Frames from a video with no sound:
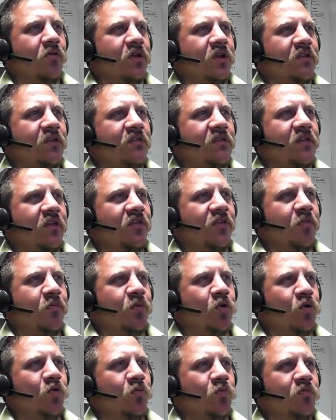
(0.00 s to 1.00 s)
We did set the
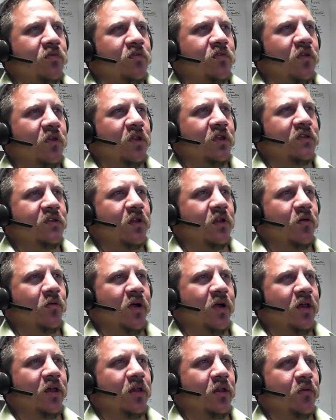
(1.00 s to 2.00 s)
boom, so let's get
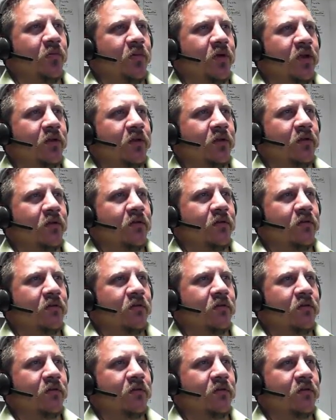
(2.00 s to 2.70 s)
away a little bit.